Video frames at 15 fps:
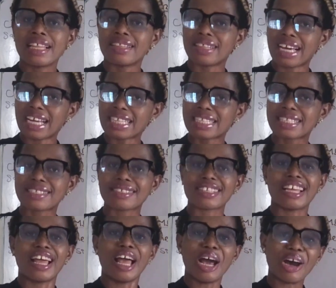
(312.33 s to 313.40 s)
that
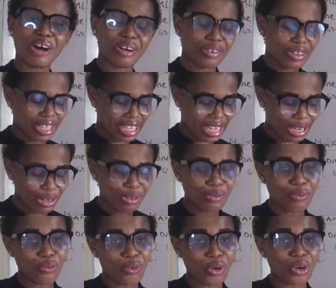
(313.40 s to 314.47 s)
L in
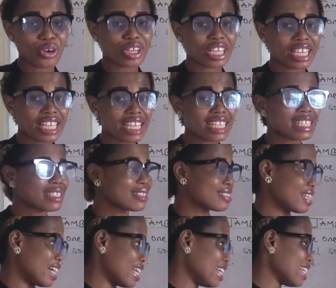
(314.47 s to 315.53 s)
walk is
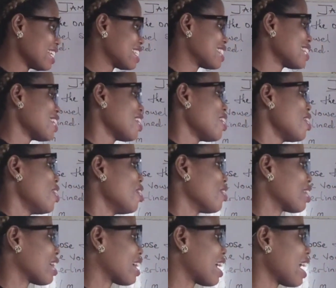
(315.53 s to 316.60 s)
silent.
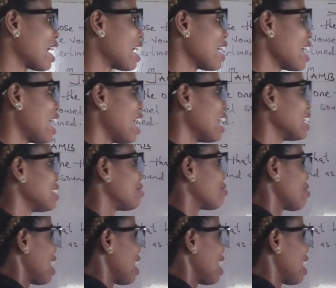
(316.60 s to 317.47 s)
Okay, and